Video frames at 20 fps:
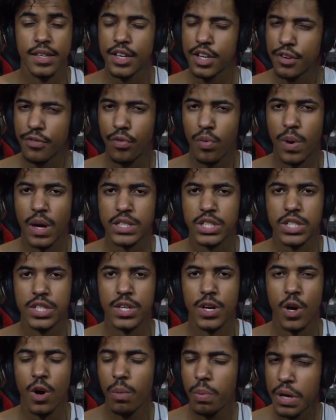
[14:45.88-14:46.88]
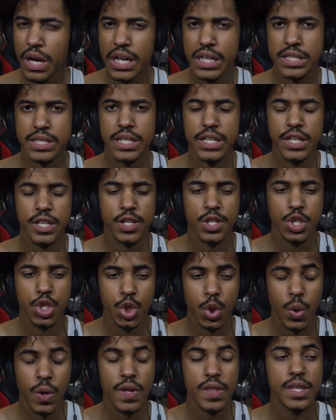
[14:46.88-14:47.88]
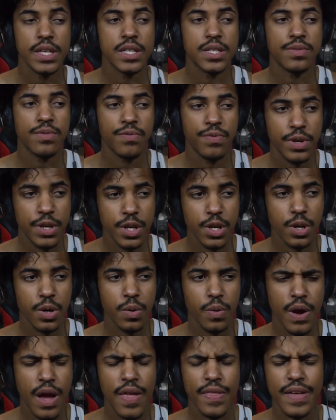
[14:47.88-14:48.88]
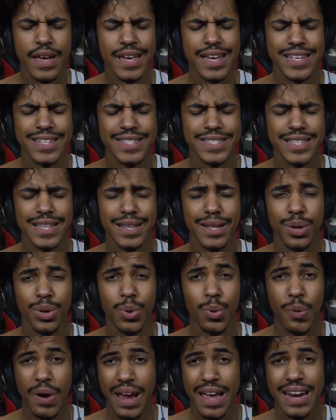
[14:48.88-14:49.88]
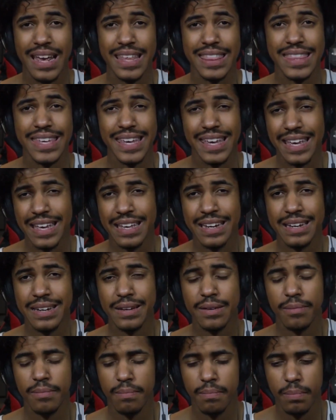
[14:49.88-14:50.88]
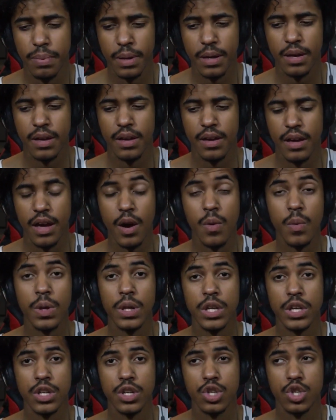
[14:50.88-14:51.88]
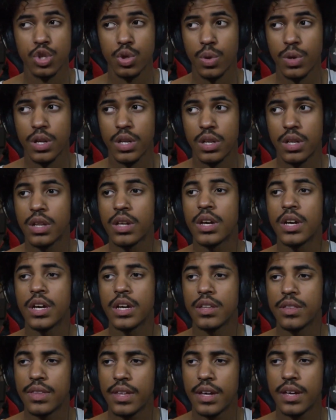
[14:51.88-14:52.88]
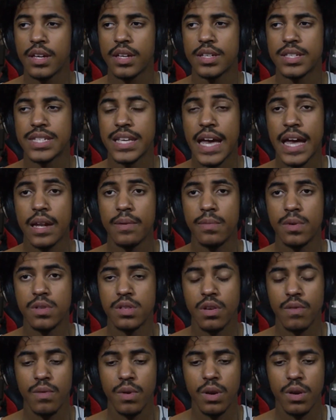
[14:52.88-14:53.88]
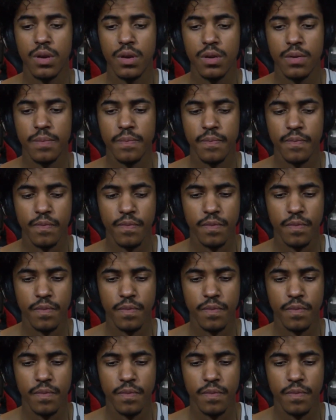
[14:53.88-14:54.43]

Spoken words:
thank you for watching. I hope you guys did enjoy this video, and I guess the little rant at the end. But I really enjoyed the sad music video.